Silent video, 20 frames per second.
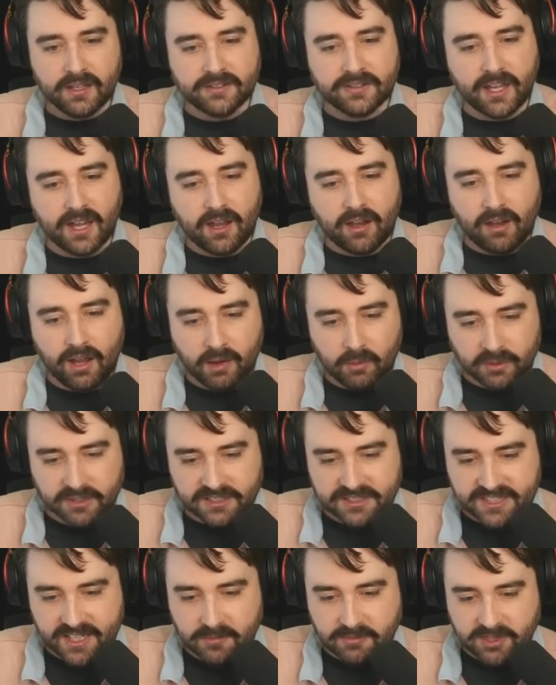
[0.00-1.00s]
Now, I want
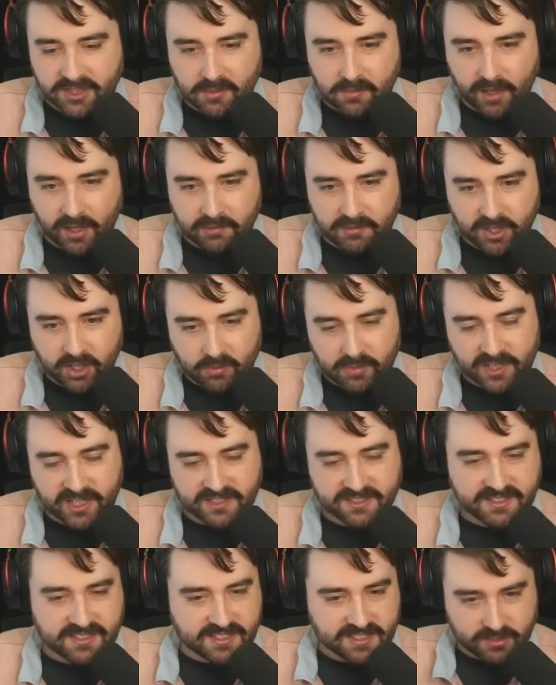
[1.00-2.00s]
to skip to the bottom here
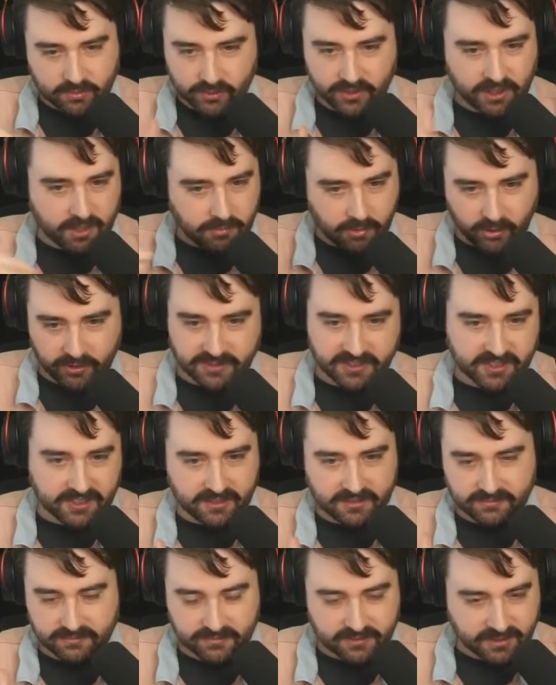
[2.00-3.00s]
because this is really important
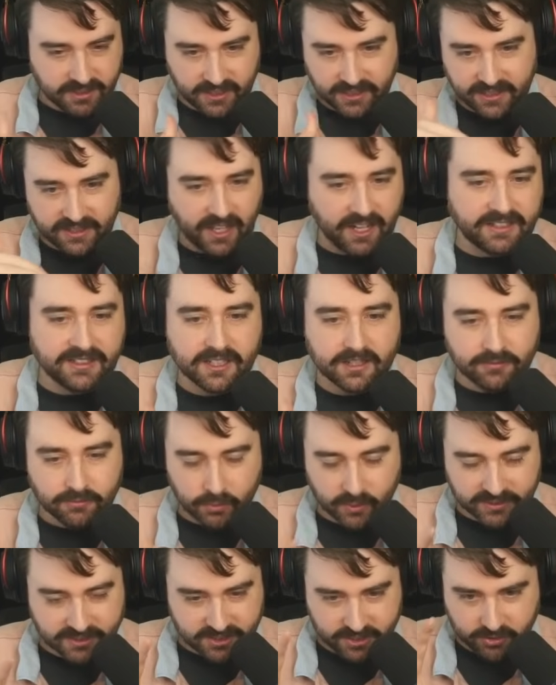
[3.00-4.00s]
to get an idea of
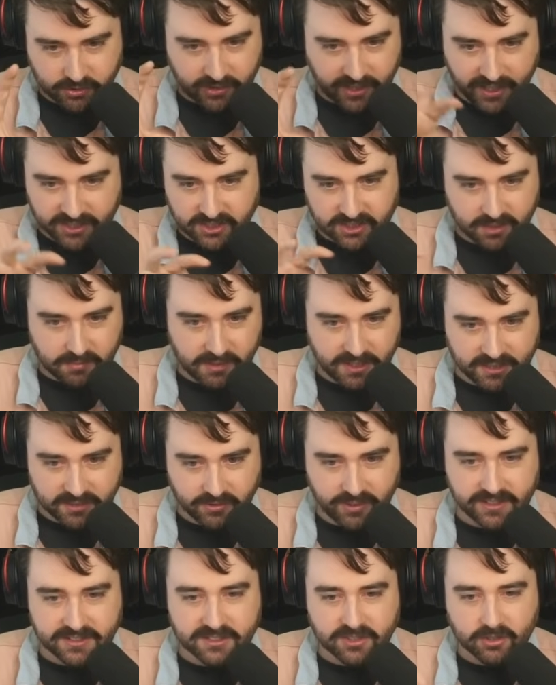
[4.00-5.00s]
what this tree actually means,
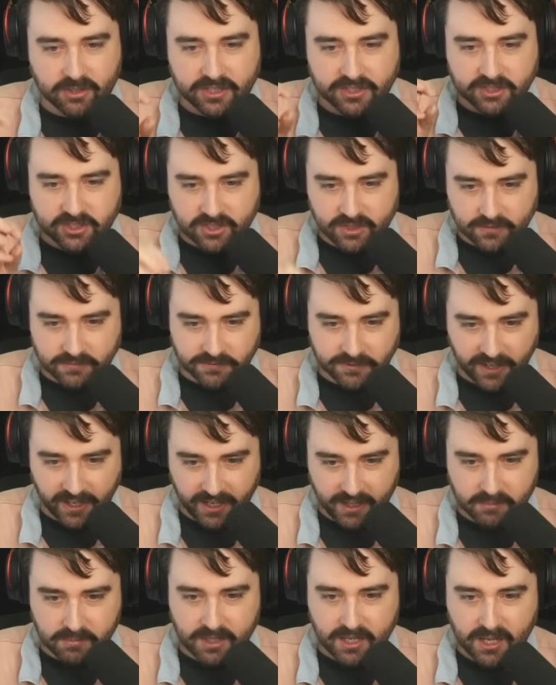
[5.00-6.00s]
right? So Consume
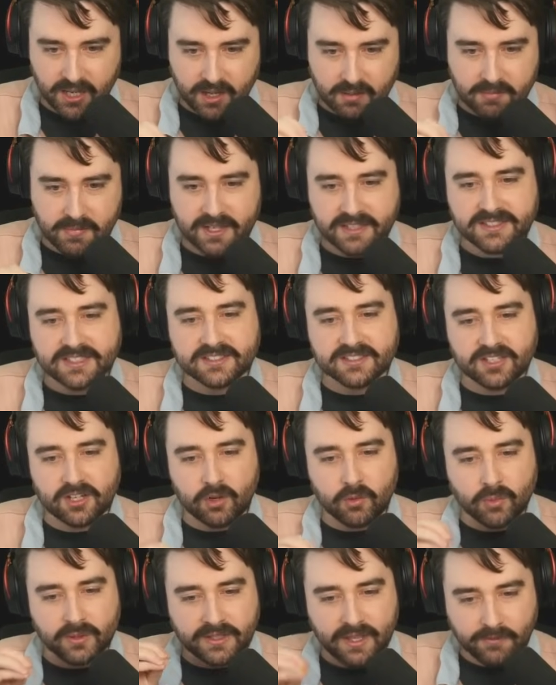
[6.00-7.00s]
Flame makes it so
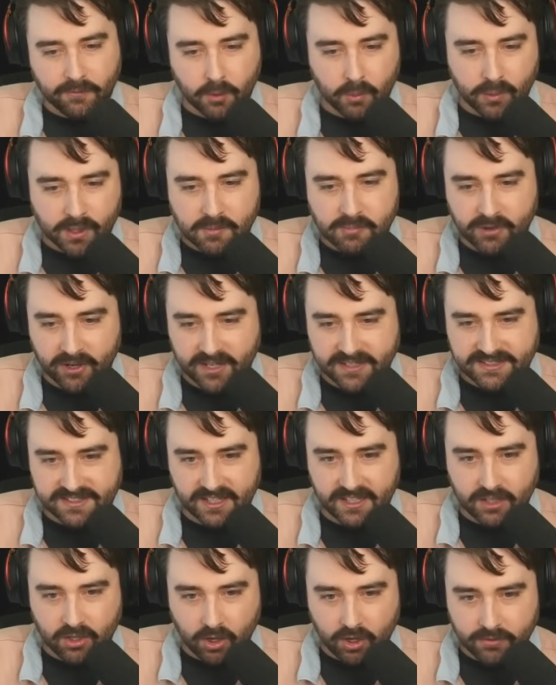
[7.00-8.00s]
whenever we press
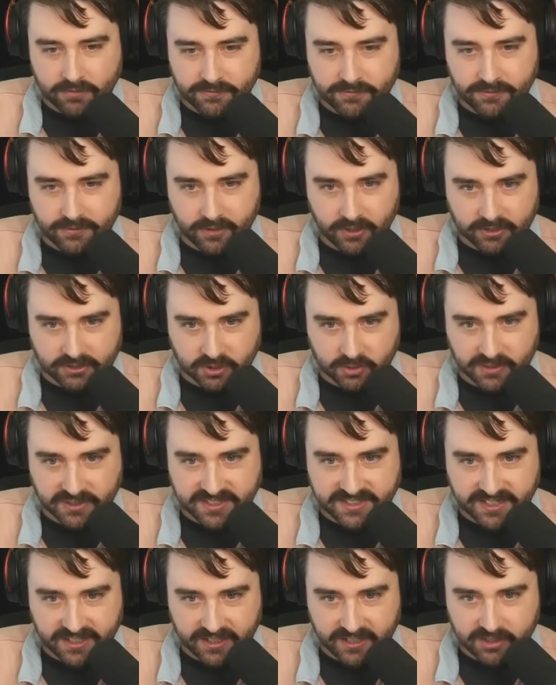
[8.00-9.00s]
Engulf, our
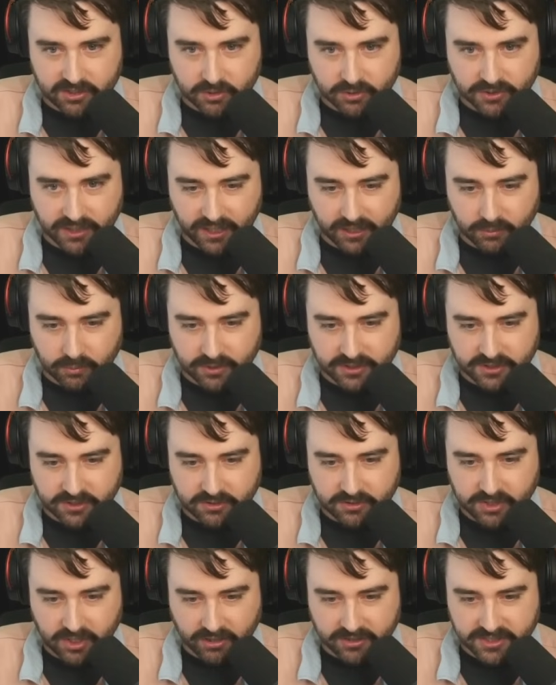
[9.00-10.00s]
20-second cooldown with
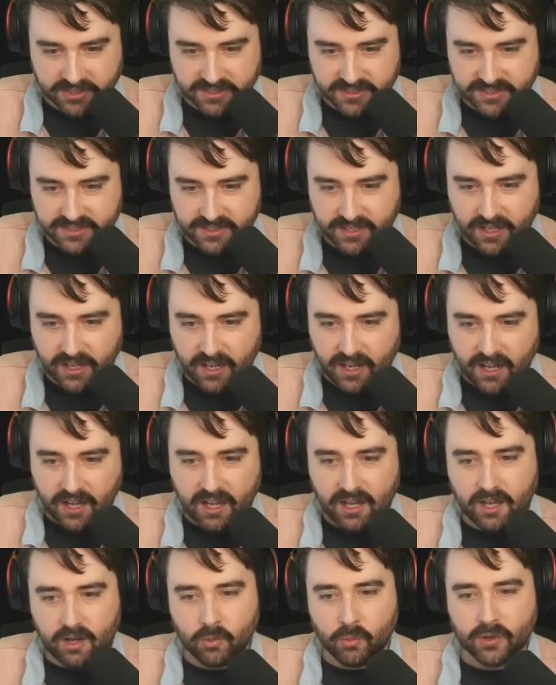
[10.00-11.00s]
2 charges,
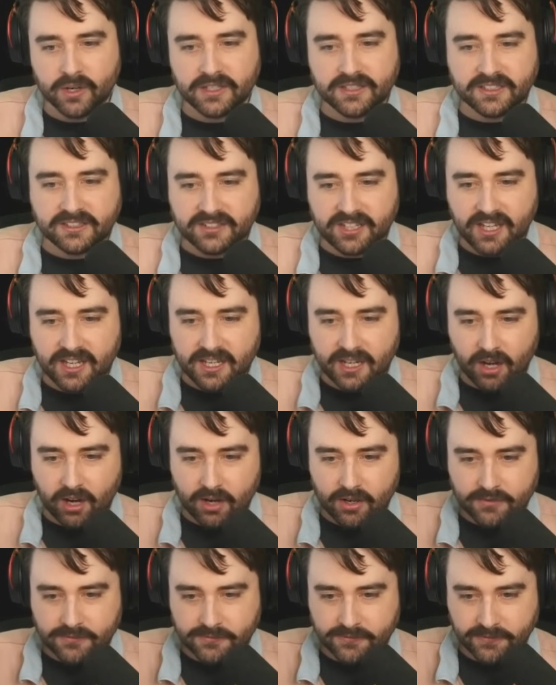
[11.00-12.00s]
we're going to take
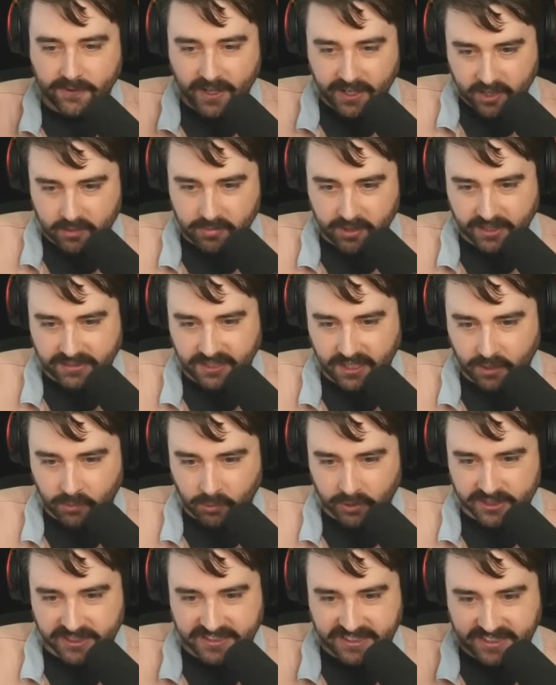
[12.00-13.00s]
our Fire Breath and
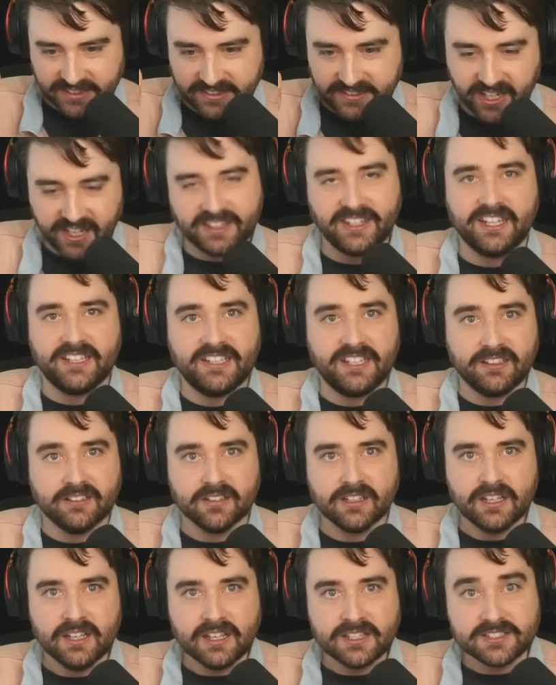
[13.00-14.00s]
we're going to detonate it.
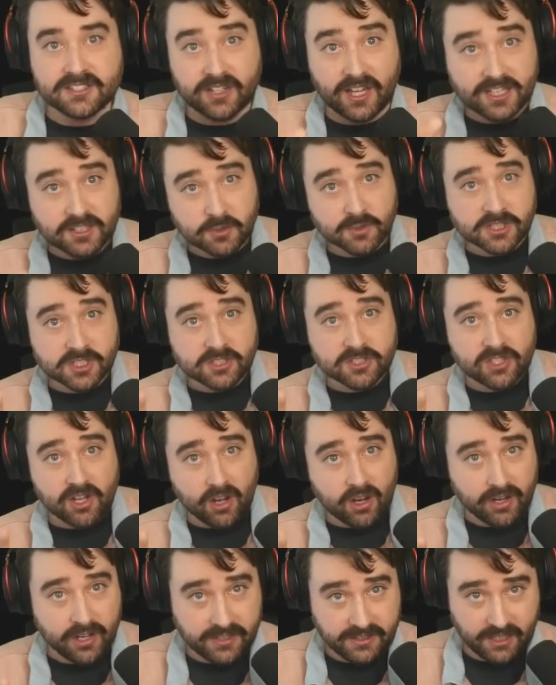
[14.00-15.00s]
So that's what you
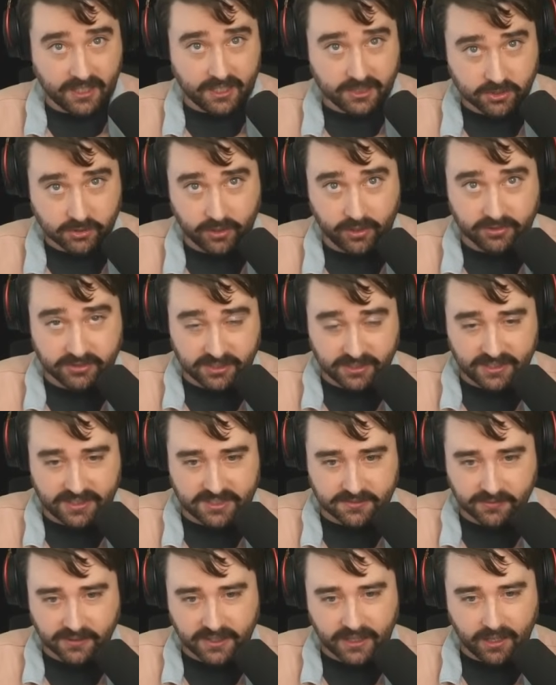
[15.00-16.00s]
saw in the intro to
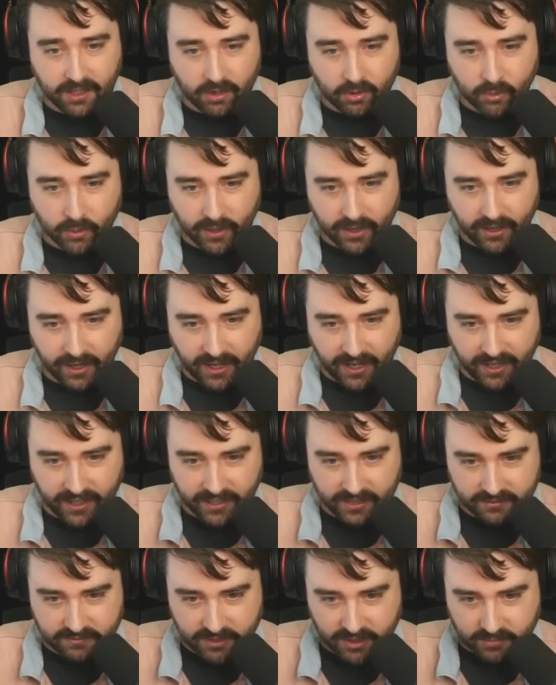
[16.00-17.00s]
this video where
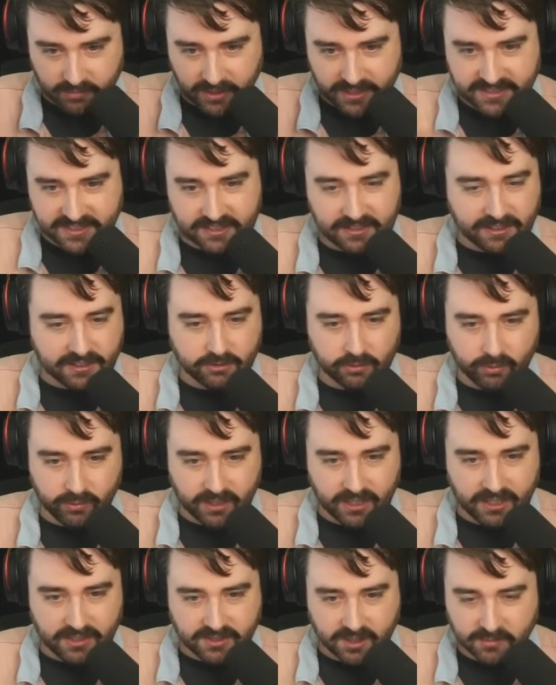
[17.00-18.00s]
I did basically
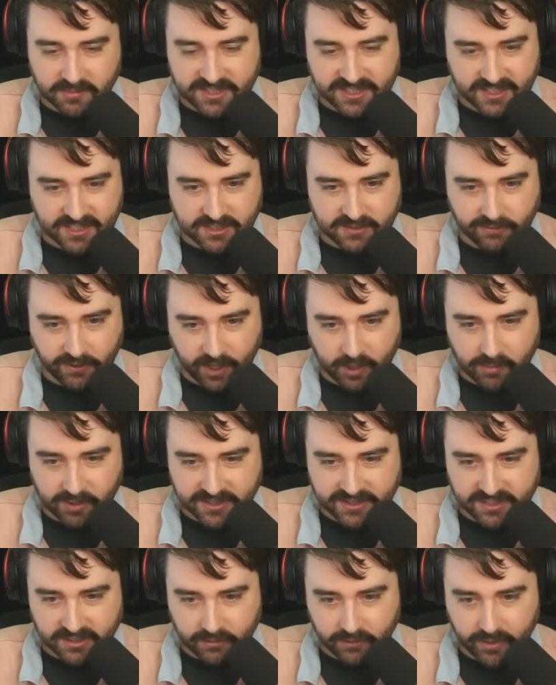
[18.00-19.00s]
3 tip the scales Fire
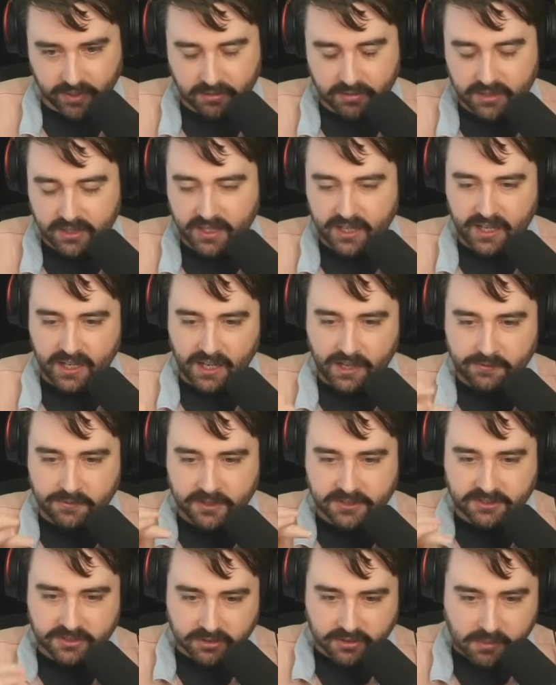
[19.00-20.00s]
Breaths in a row. If
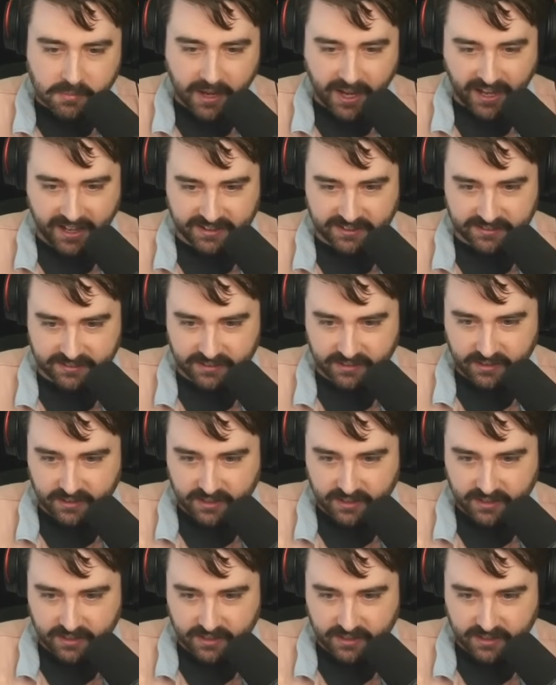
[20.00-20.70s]
you do the math,